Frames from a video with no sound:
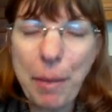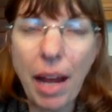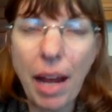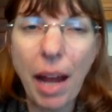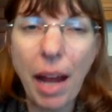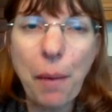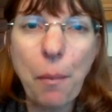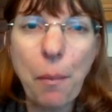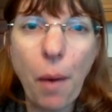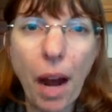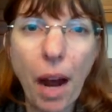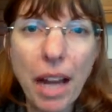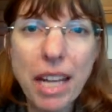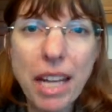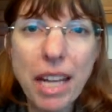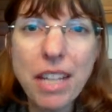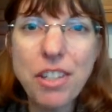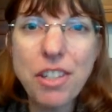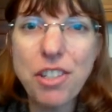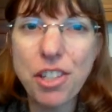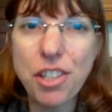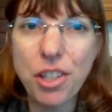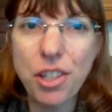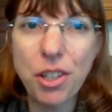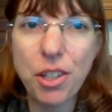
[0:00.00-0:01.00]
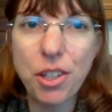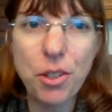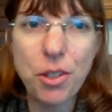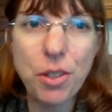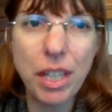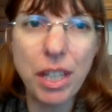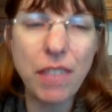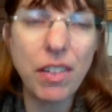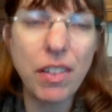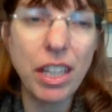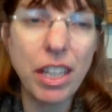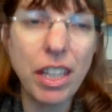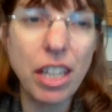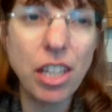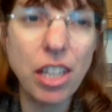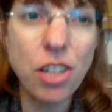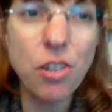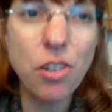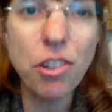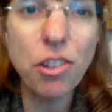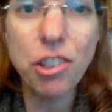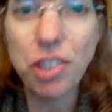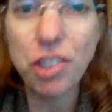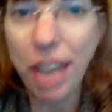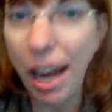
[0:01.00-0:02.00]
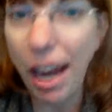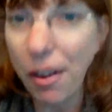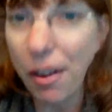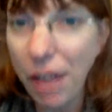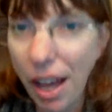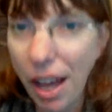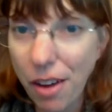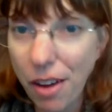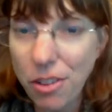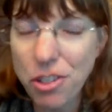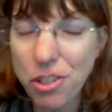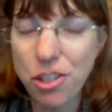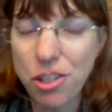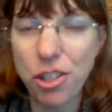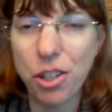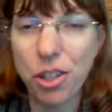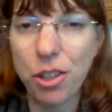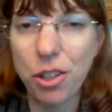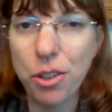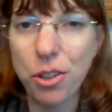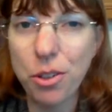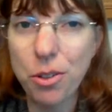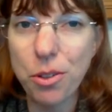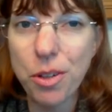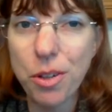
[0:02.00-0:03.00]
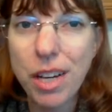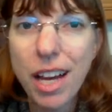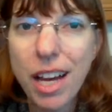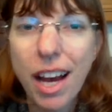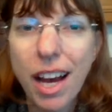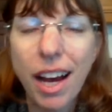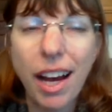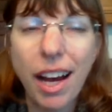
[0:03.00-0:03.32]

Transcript: but I wanted to give a huge shout out to